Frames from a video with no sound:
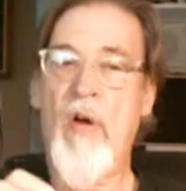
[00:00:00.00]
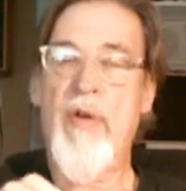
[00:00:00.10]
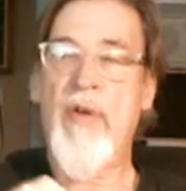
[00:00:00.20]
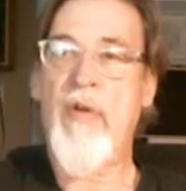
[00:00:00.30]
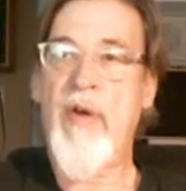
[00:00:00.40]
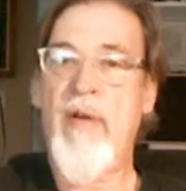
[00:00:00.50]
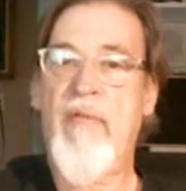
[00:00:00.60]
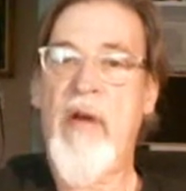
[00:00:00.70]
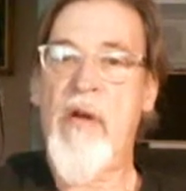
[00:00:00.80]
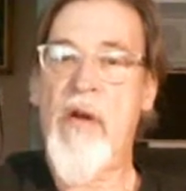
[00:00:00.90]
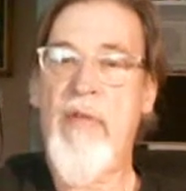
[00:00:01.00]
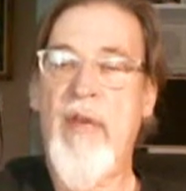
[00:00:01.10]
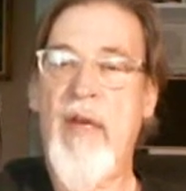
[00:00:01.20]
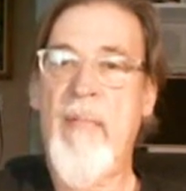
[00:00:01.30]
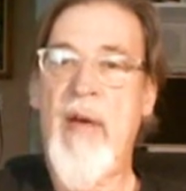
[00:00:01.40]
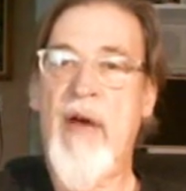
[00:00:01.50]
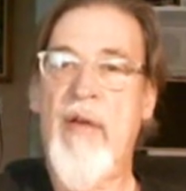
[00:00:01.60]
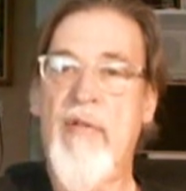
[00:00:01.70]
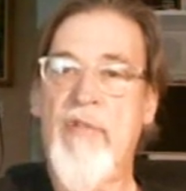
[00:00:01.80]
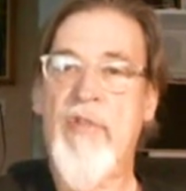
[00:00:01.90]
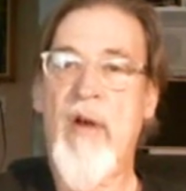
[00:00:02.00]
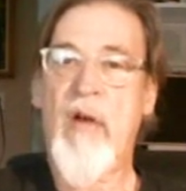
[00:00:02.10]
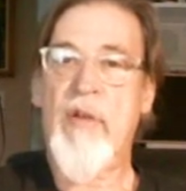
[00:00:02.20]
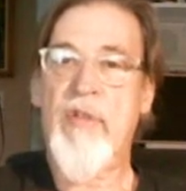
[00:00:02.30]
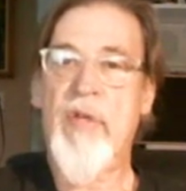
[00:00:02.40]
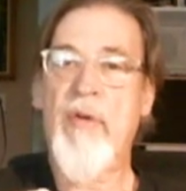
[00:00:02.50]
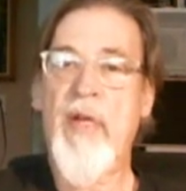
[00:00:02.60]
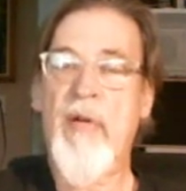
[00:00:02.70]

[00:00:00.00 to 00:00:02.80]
you're going to have at the end of this process.